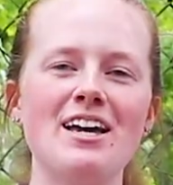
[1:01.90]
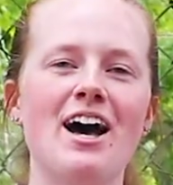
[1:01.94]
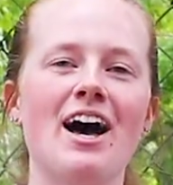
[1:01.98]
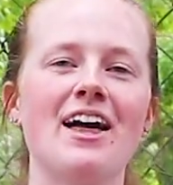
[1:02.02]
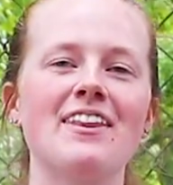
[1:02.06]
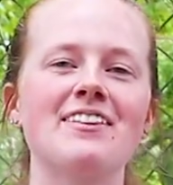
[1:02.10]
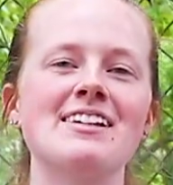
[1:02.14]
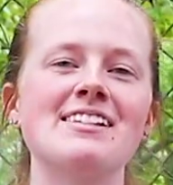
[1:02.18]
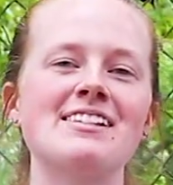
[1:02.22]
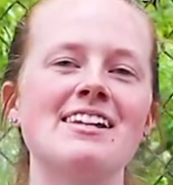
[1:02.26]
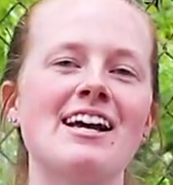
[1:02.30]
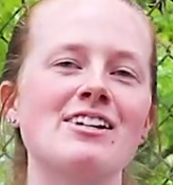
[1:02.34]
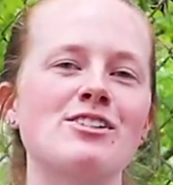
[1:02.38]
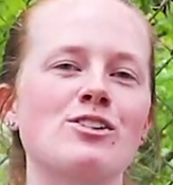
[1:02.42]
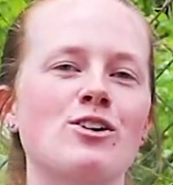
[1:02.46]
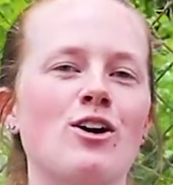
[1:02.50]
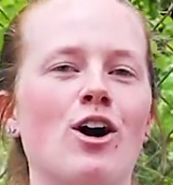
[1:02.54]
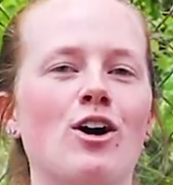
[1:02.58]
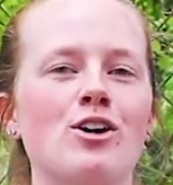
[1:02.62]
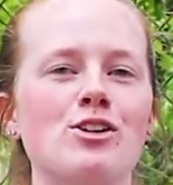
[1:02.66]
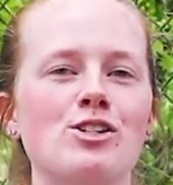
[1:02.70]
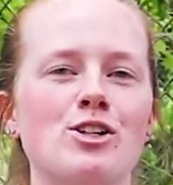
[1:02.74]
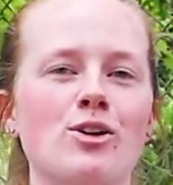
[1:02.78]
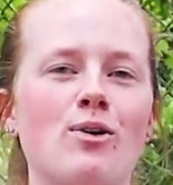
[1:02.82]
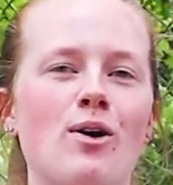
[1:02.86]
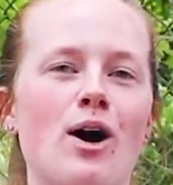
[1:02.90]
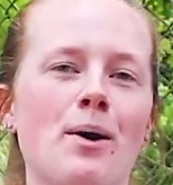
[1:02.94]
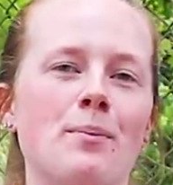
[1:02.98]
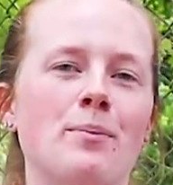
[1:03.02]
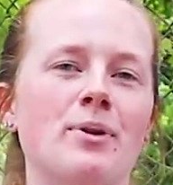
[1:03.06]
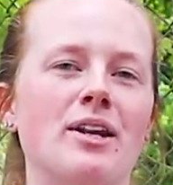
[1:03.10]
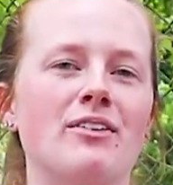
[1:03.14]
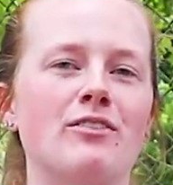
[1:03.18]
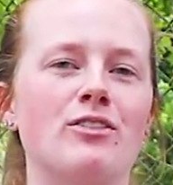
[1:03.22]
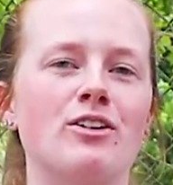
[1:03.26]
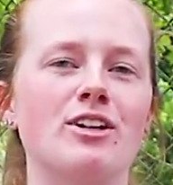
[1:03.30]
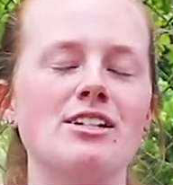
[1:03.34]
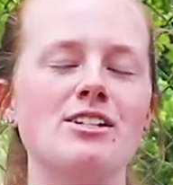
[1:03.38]
Uh, these guys are also
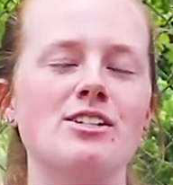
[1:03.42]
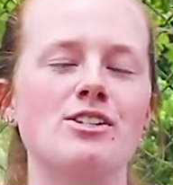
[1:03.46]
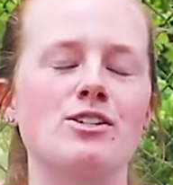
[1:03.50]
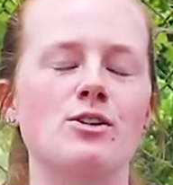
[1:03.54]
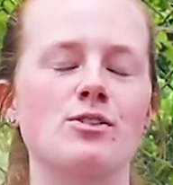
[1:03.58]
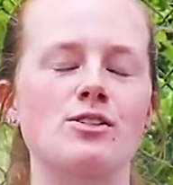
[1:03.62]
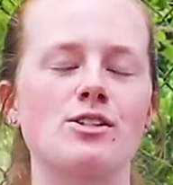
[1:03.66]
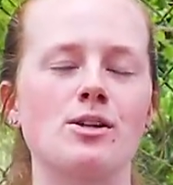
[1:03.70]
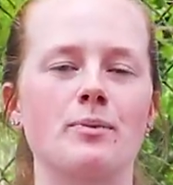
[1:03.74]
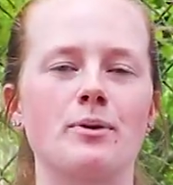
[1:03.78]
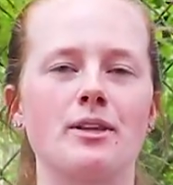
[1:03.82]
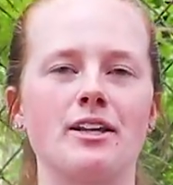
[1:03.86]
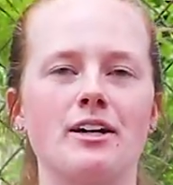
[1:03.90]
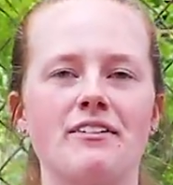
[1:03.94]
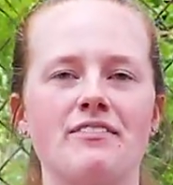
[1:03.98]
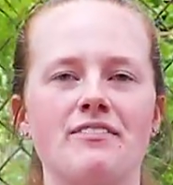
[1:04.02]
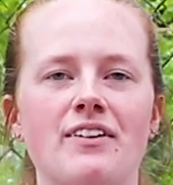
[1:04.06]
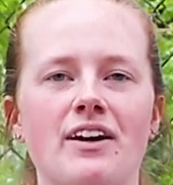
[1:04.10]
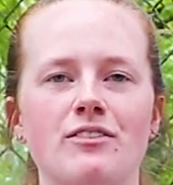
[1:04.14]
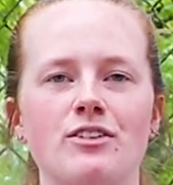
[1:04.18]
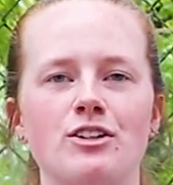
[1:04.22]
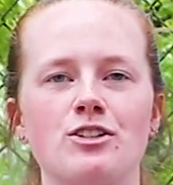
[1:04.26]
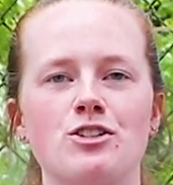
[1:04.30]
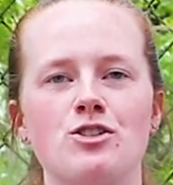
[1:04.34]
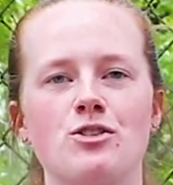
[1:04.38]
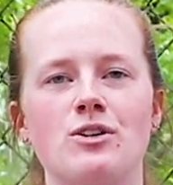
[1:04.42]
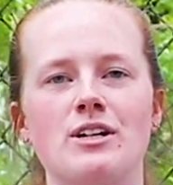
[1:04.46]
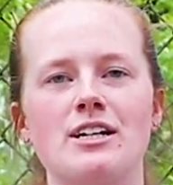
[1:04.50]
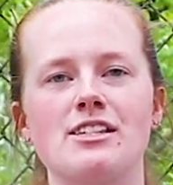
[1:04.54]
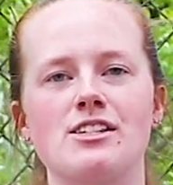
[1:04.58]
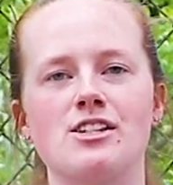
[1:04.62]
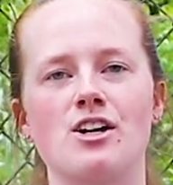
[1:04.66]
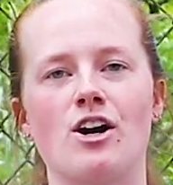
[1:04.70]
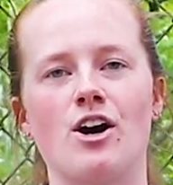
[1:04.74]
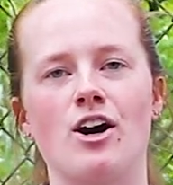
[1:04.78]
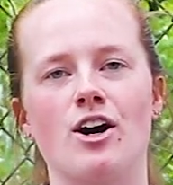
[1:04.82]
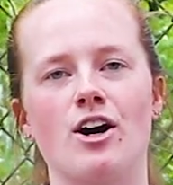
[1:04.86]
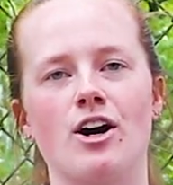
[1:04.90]
omnivorous, so some of favorite
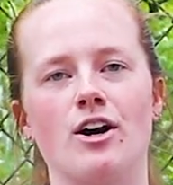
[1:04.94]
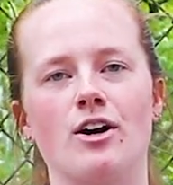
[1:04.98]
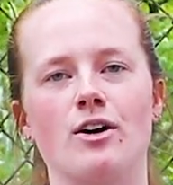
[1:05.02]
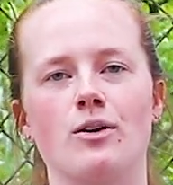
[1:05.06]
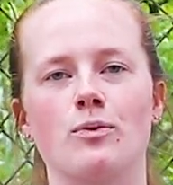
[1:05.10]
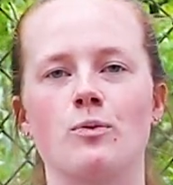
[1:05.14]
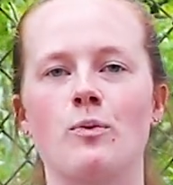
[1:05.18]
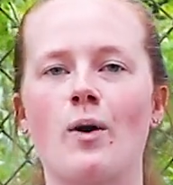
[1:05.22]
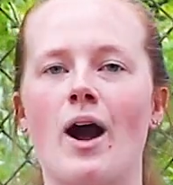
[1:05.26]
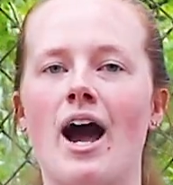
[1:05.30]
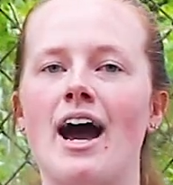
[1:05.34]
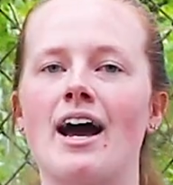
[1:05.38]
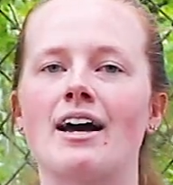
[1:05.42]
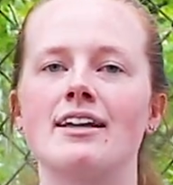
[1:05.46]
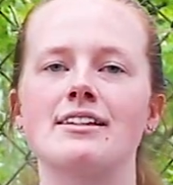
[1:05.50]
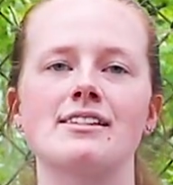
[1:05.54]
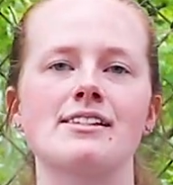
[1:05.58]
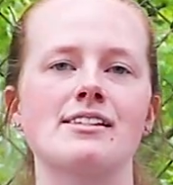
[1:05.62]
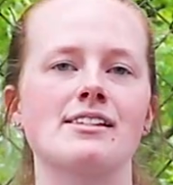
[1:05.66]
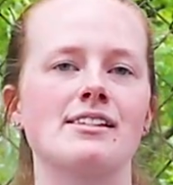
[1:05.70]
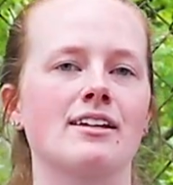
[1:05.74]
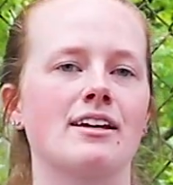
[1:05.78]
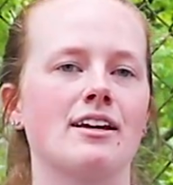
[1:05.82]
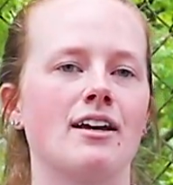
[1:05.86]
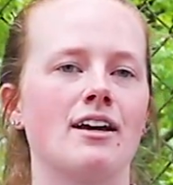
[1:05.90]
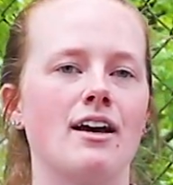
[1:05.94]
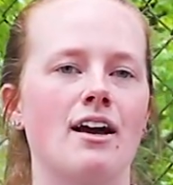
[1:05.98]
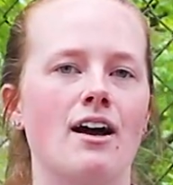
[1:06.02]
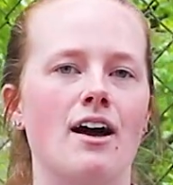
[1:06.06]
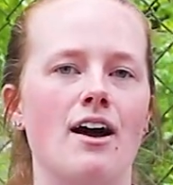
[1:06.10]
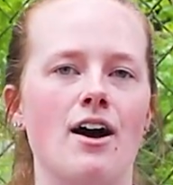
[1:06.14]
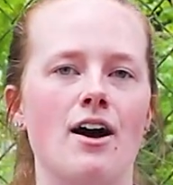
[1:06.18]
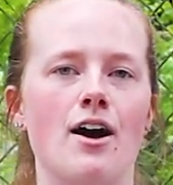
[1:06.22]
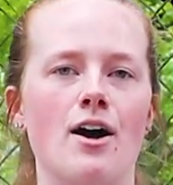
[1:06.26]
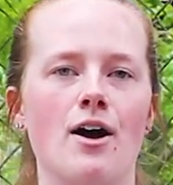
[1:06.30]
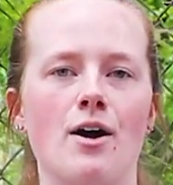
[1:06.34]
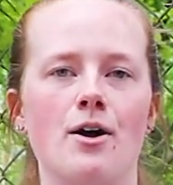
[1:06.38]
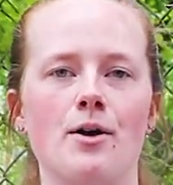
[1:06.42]
treats are rats,
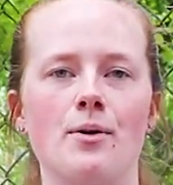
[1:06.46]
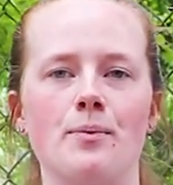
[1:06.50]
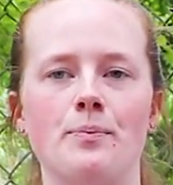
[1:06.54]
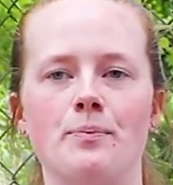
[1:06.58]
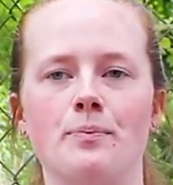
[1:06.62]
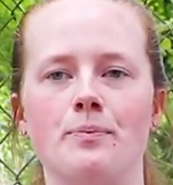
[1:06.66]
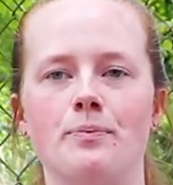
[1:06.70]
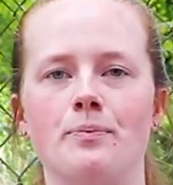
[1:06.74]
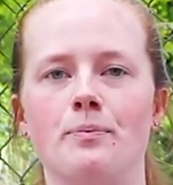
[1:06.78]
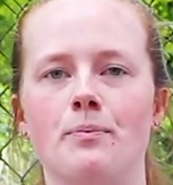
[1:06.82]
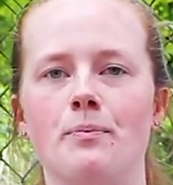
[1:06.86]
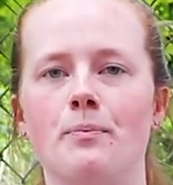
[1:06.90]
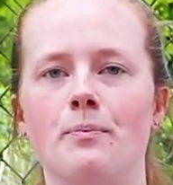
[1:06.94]
um,